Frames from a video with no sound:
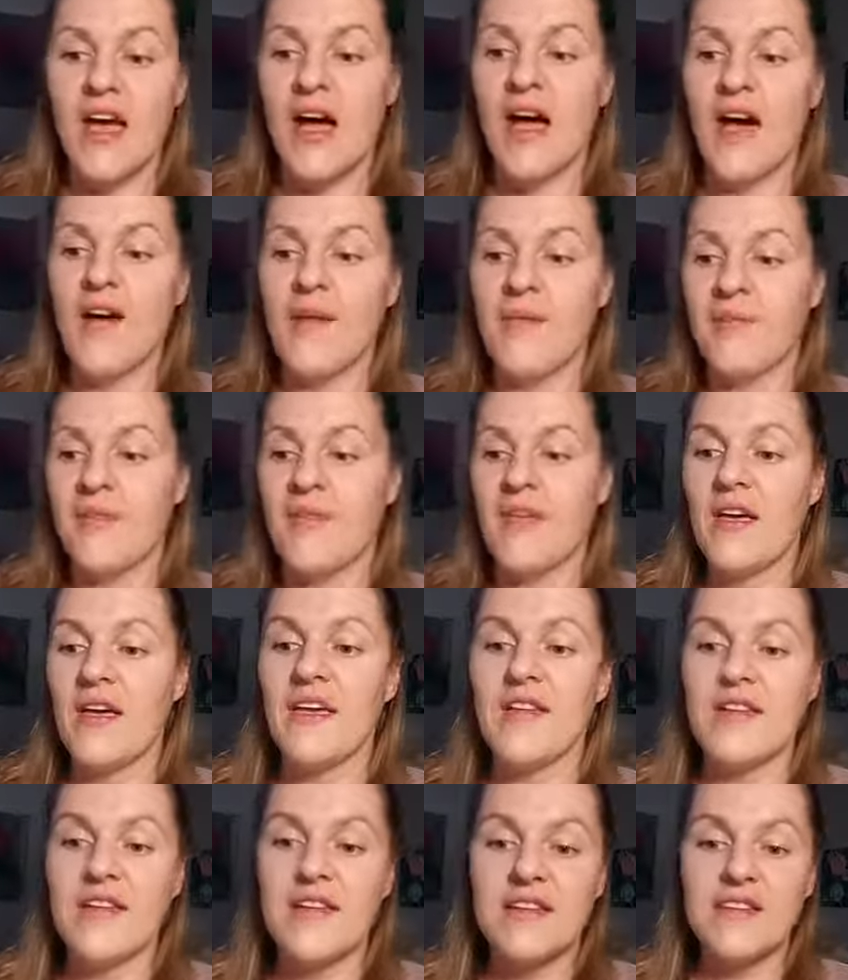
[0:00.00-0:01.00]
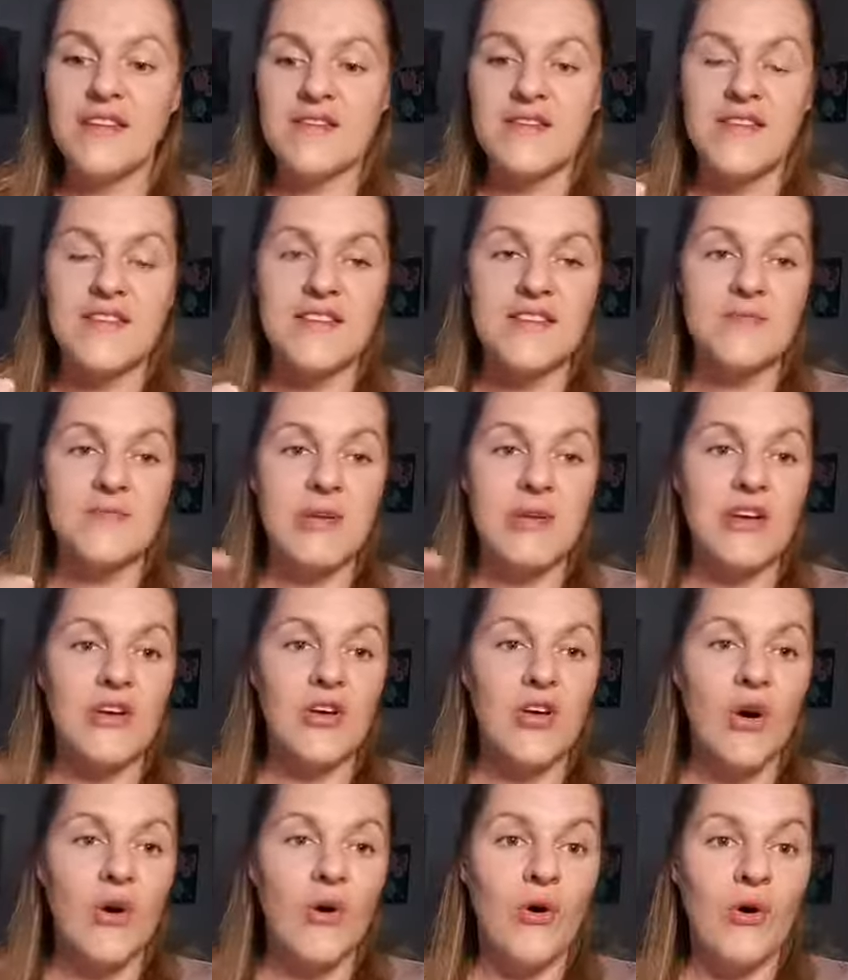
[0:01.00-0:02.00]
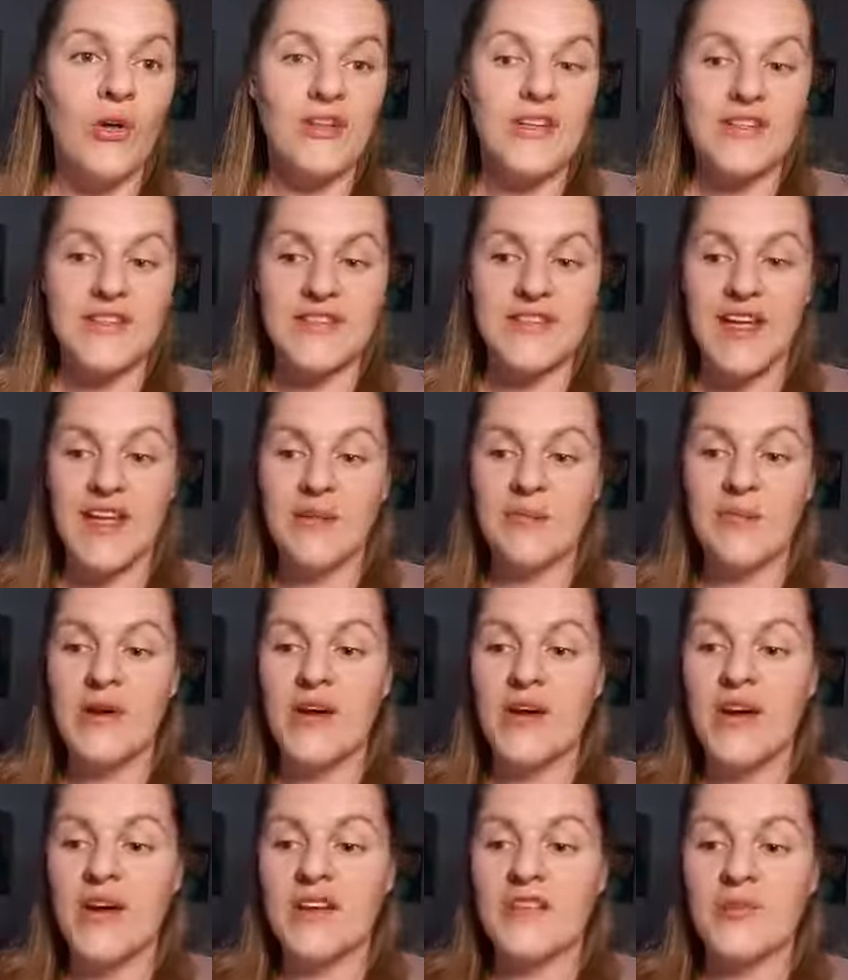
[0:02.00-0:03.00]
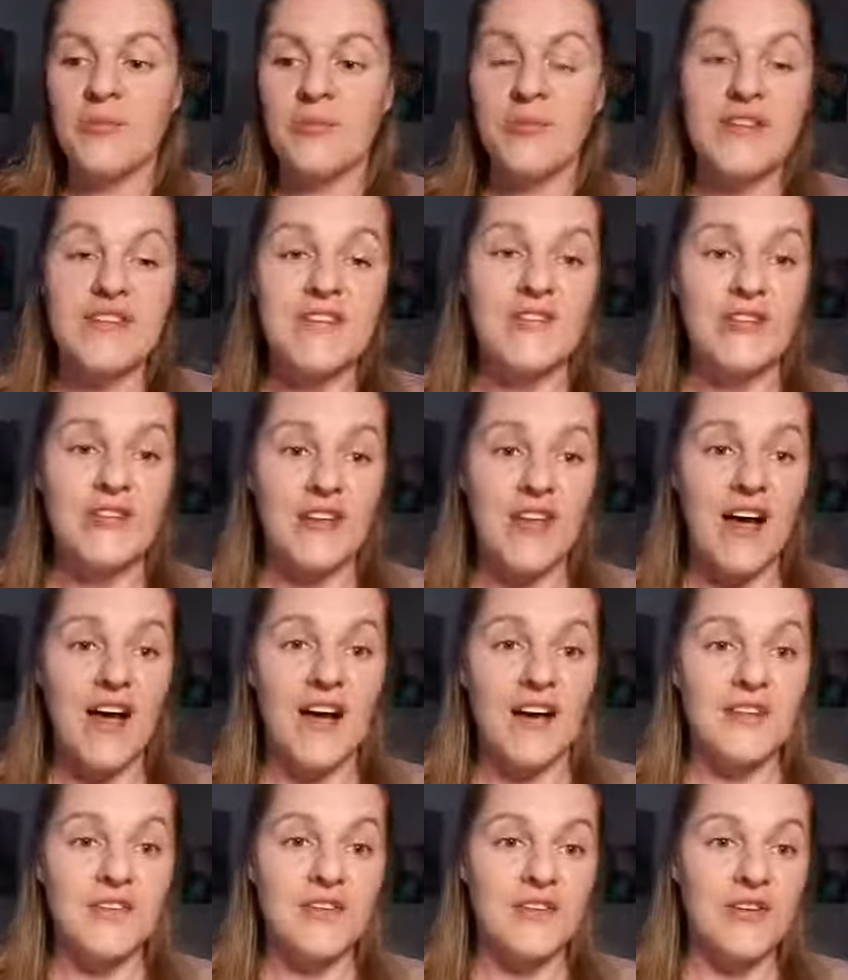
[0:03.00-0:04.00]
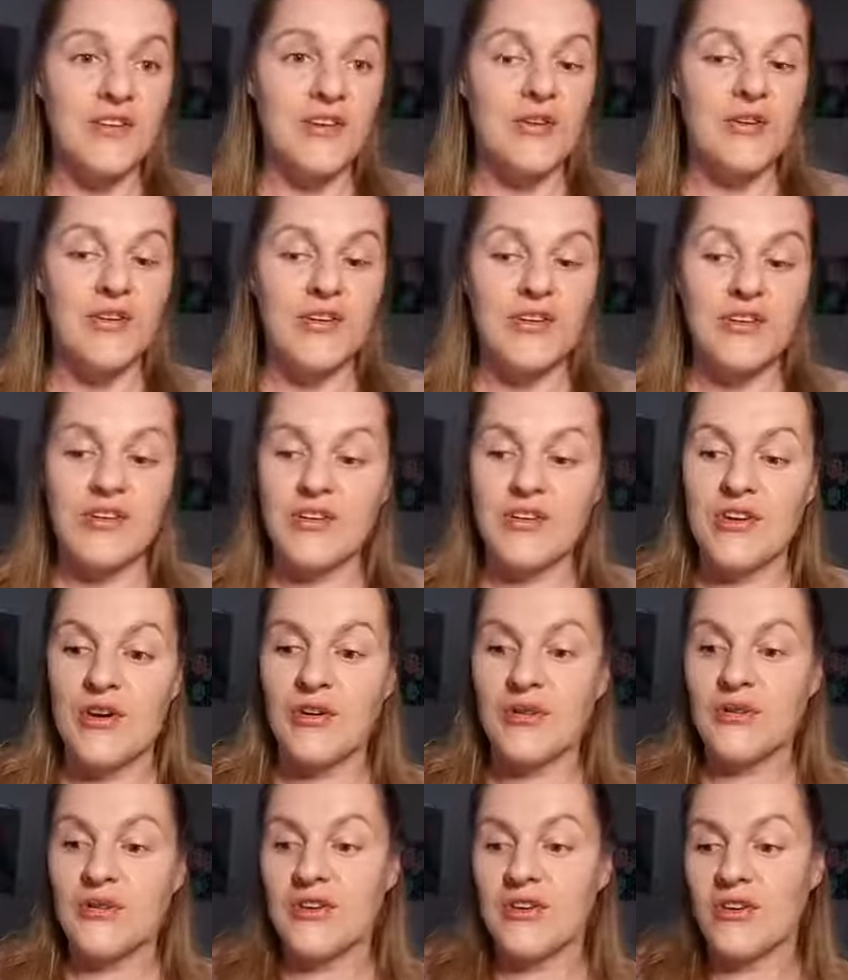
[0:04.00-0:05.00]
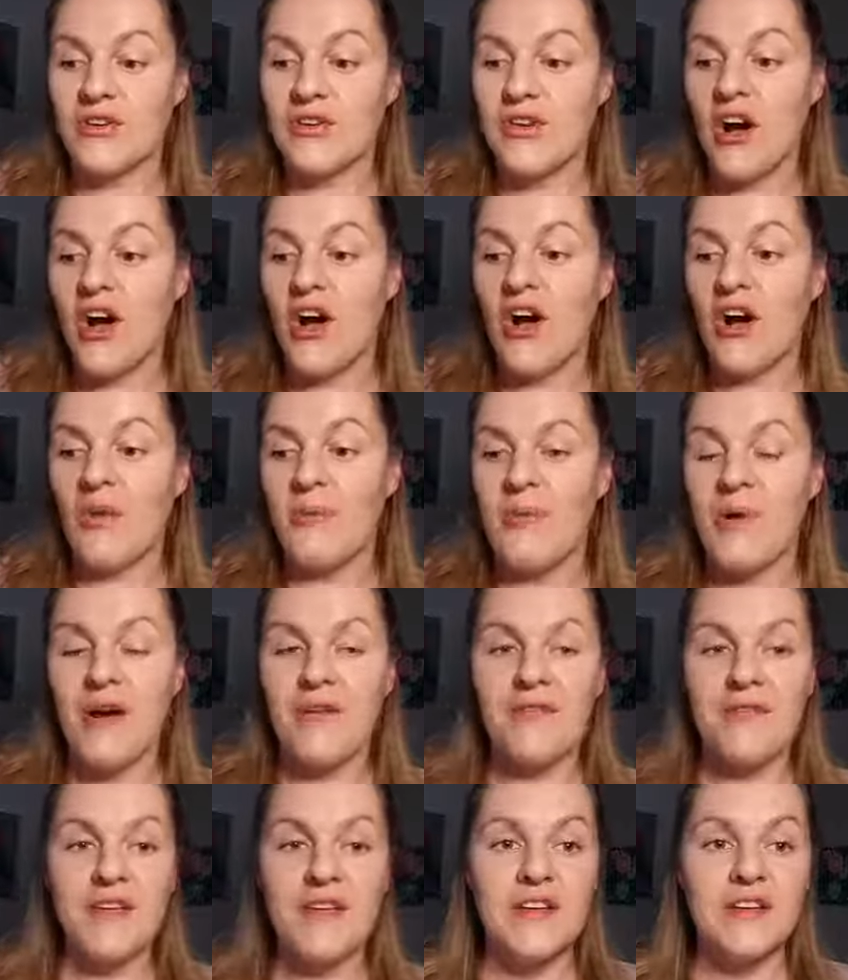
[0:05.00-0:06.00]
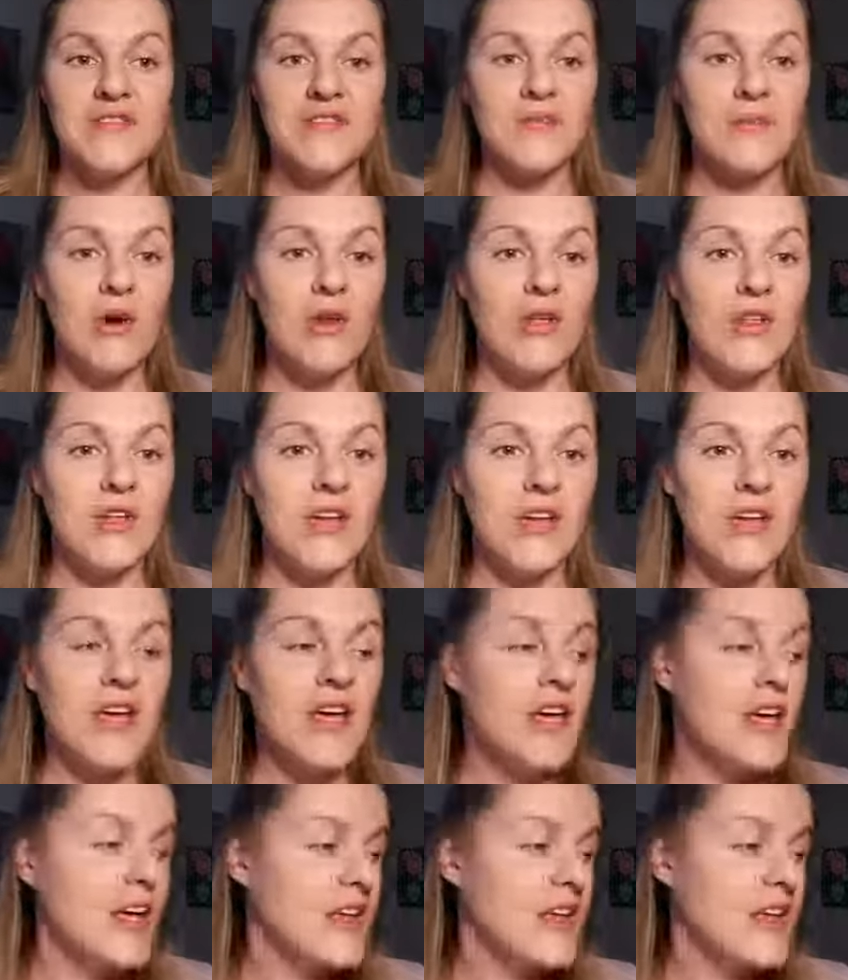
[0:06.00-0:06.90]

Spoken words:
A yin disease, being cold and damp, depletes your yang. So you're all puffy and swollen.